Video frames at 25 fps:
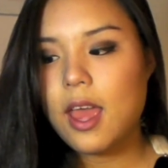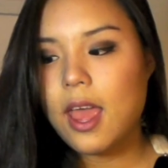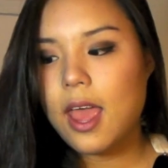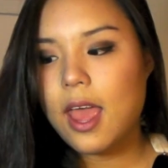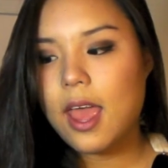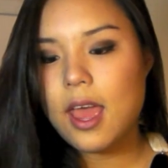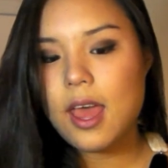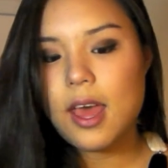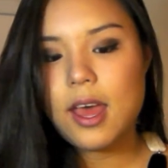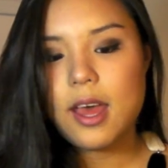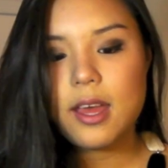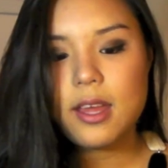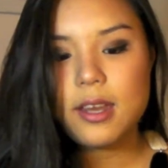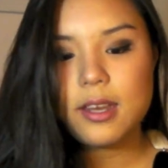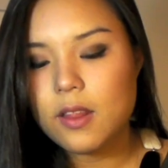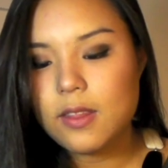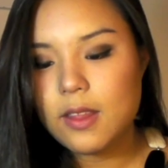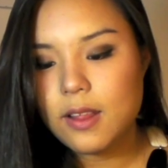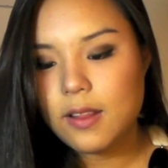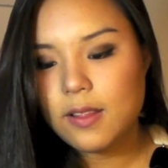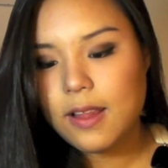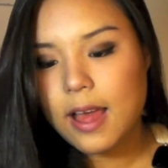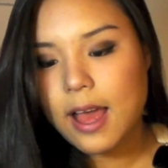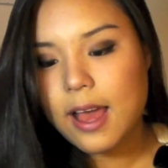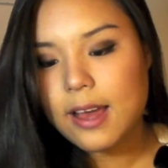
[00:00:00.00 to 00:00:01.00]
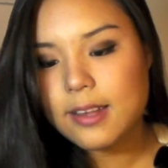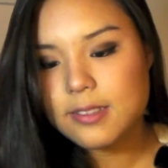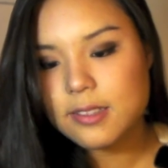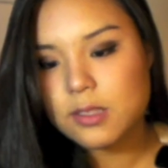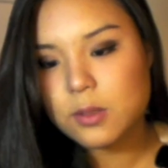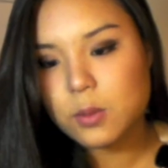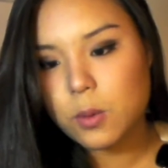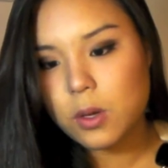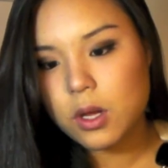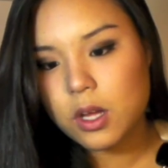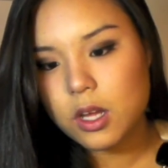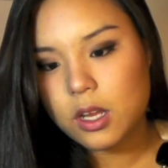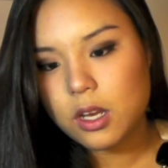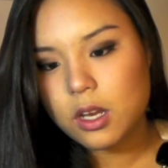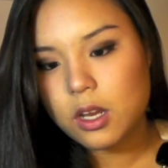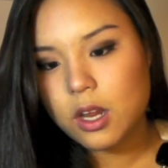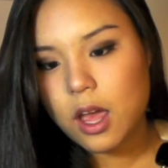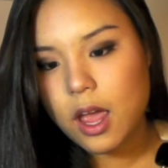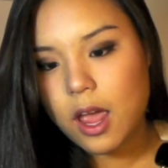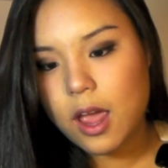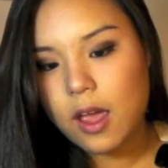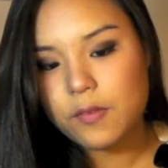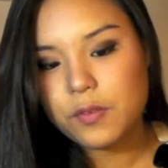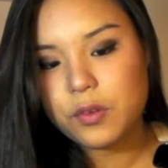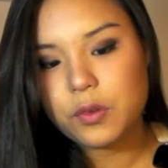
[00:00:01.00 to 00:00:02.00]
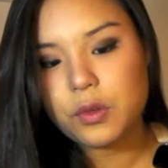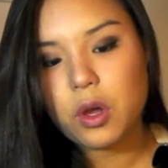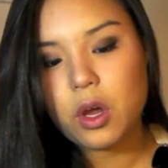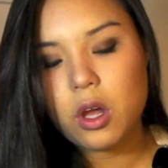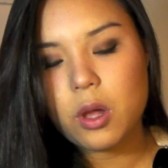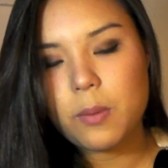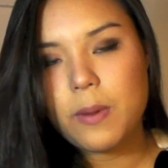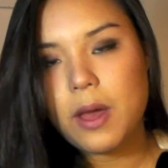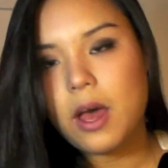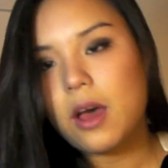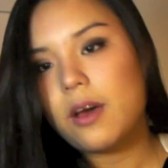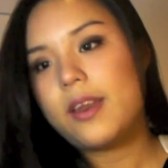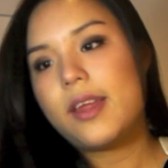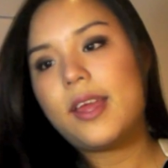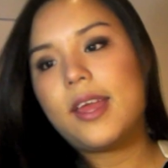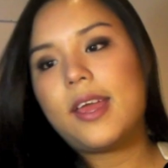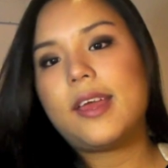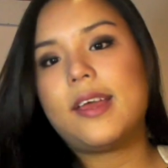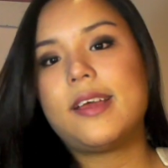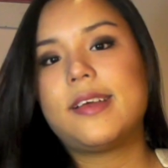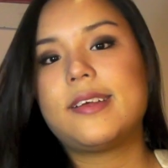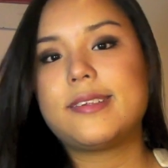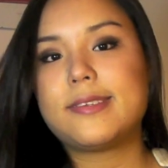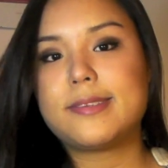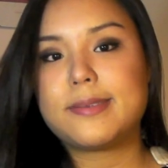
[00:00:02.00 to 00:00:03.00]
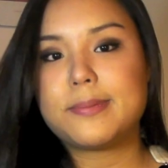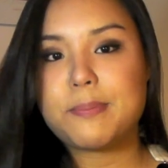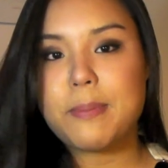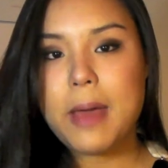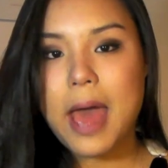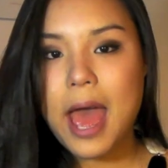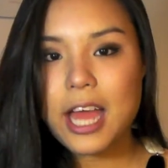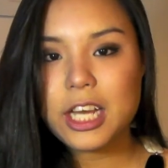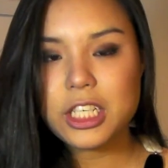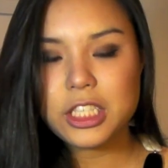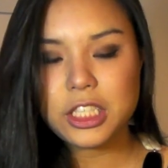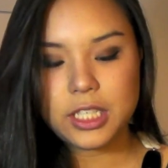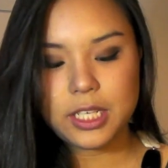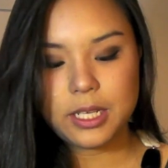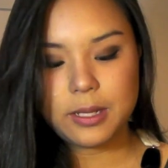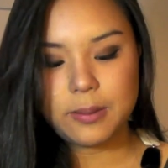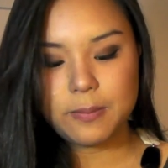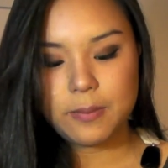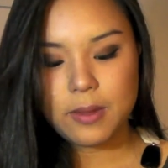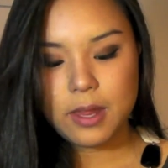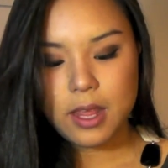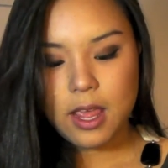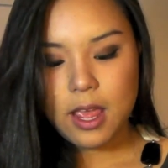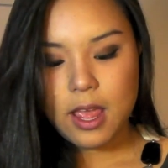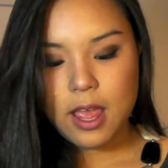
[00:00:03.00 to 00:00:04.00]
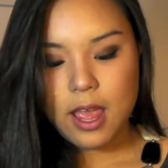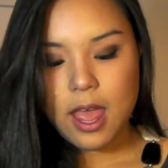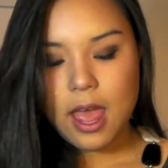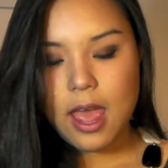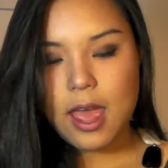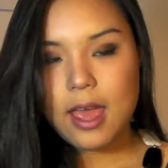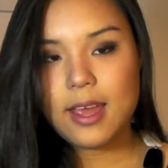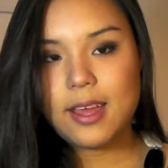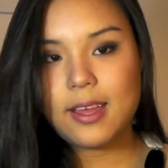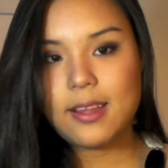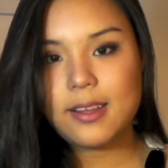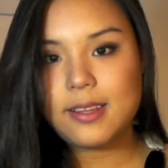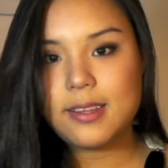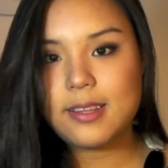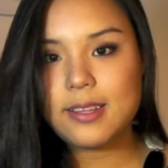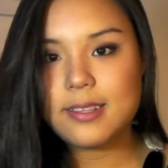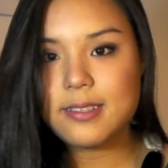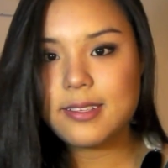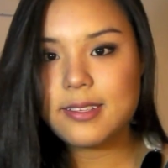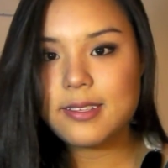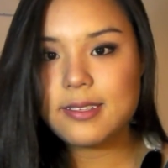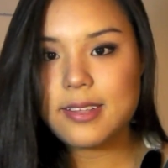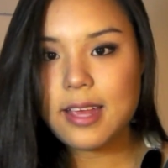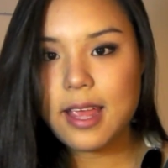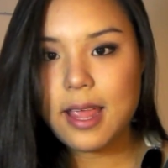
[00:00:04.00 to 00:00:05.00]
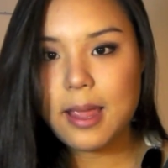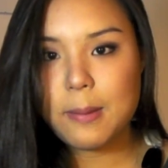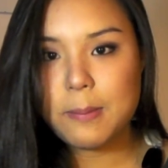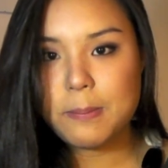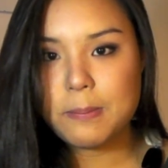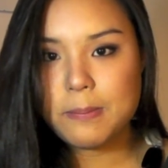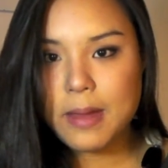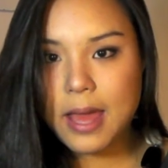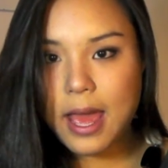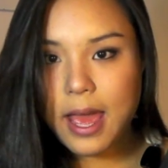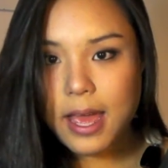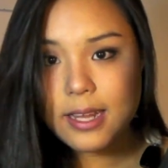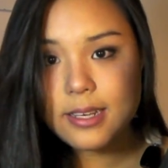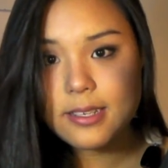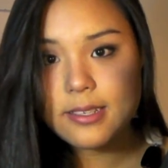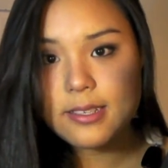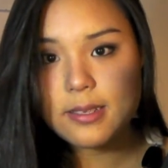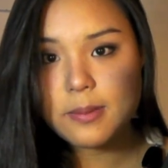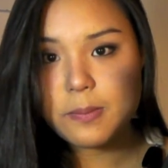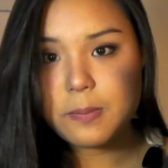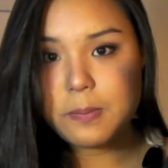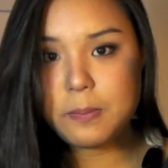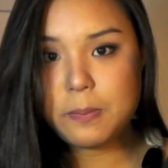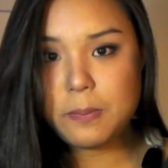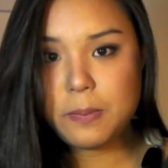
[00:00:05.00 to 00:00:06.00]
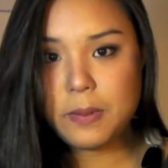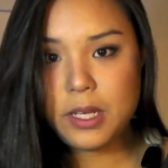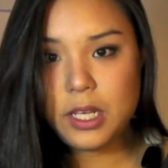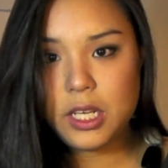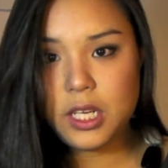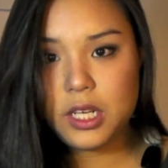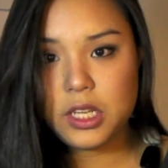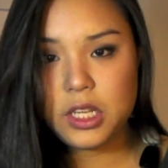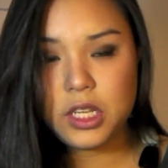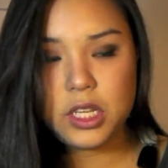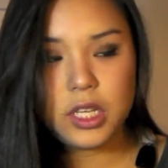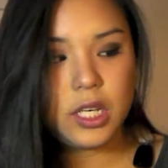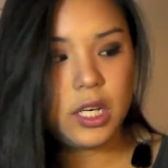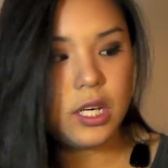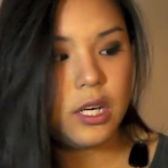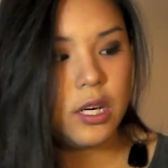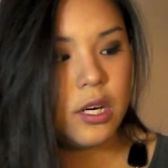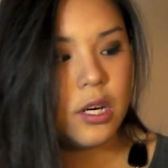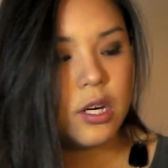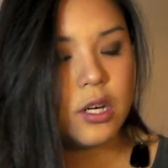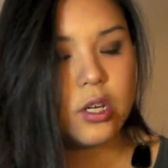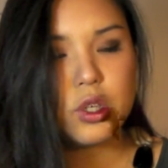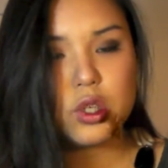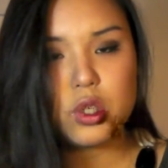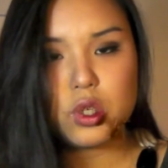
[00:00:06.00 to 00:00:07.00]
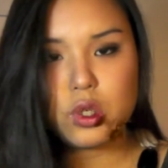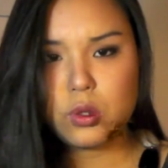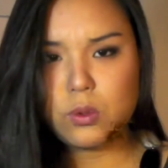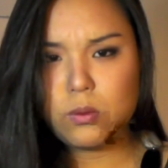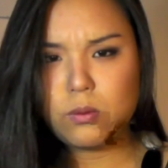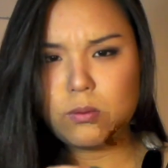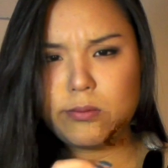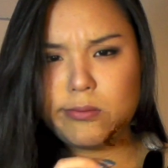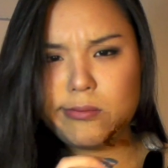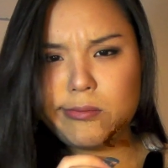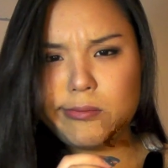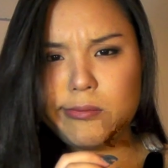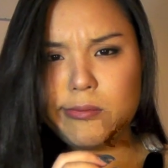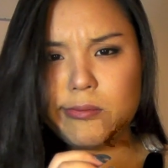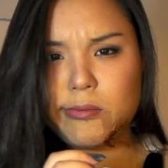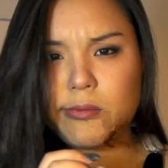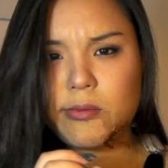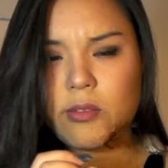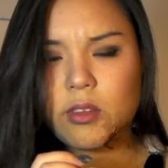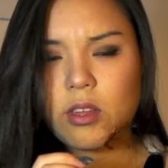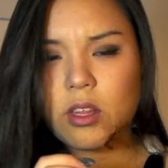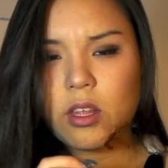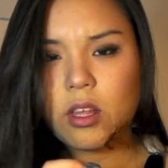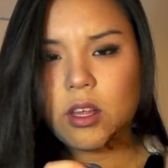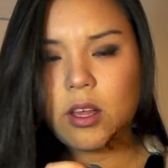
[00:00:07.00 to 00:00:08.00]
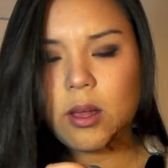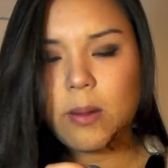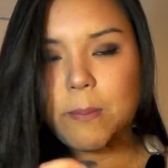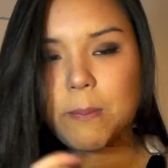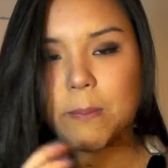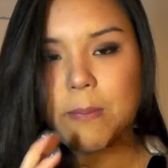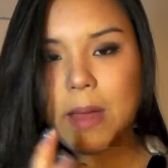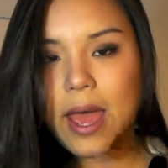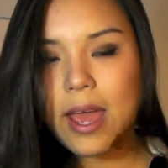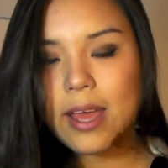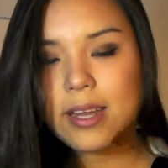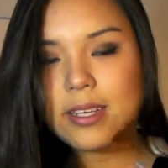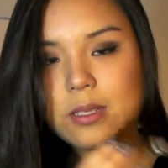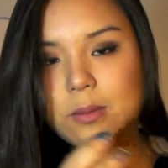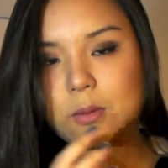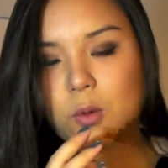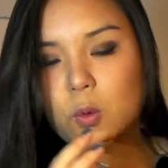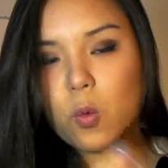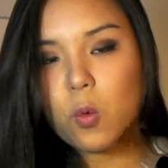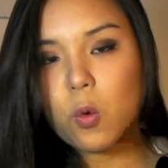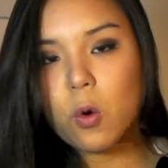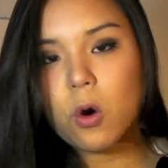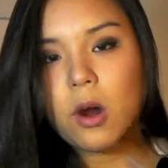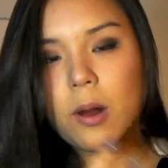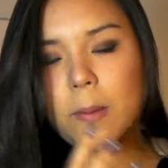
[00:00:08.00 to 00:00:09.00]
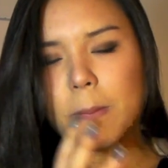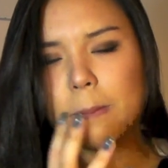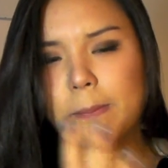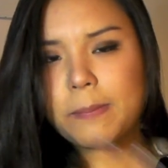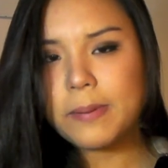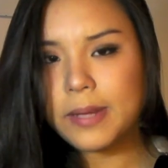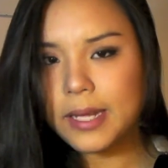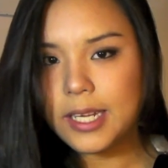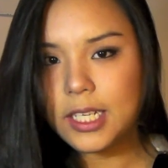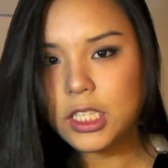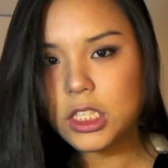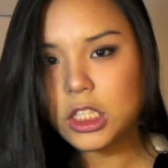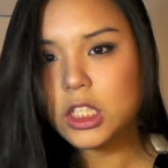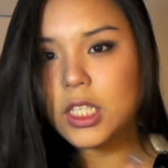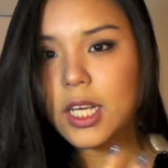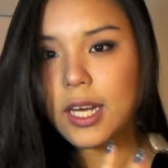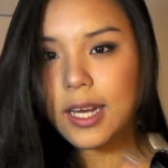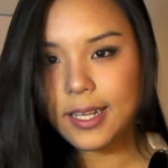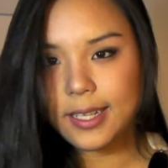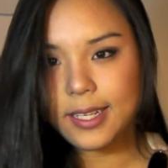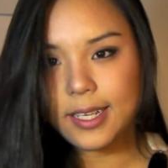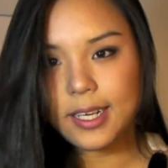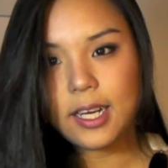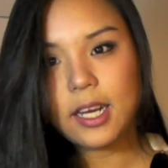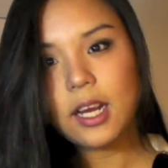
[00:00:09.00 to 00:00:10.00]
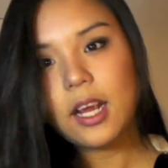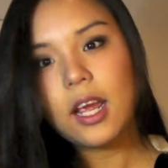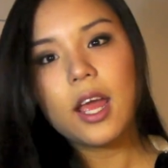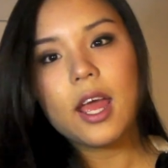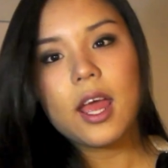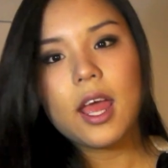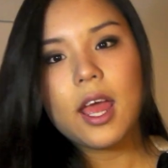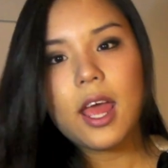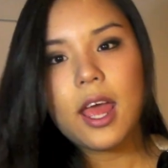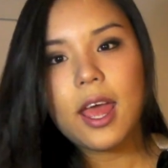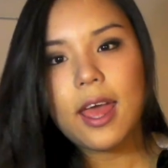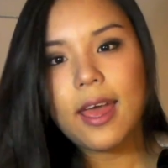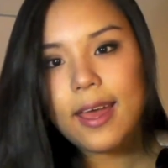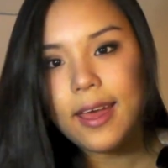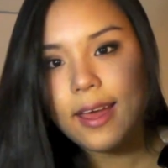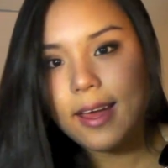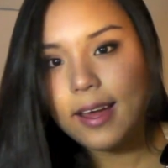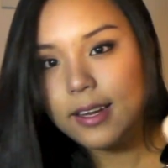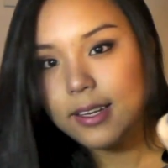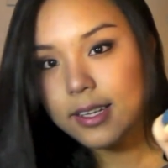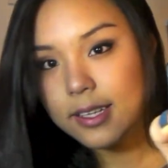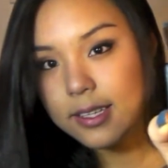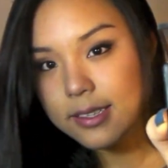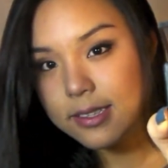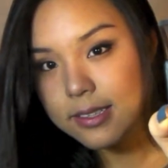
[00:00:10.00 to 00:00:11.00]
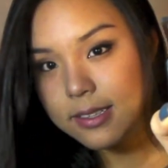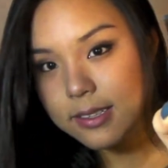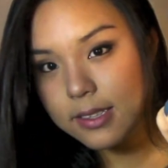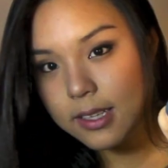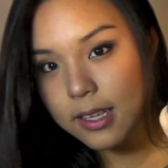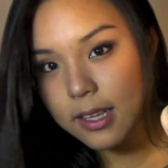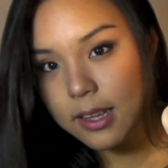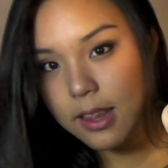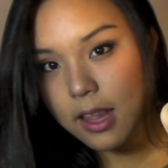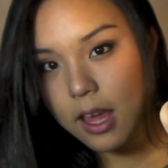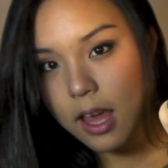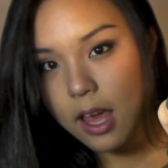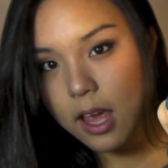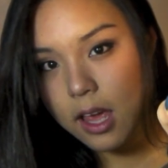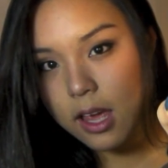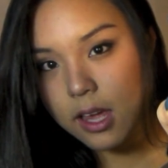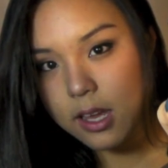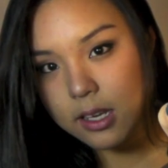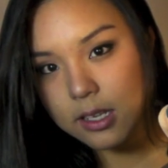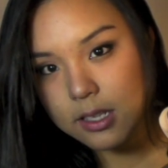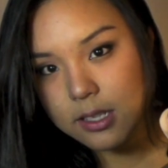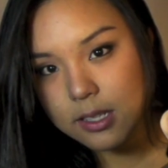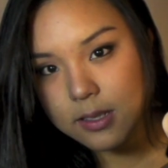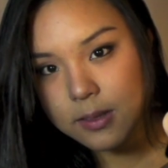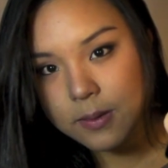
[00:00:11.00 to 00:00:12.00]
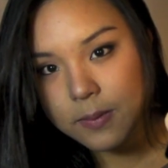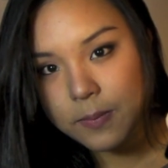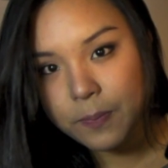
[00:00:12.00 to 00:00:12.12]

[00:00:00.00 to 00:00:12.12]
And the last one I have to talk about is Passion, and this is a matte peachy, matte warm peach color, and you can see that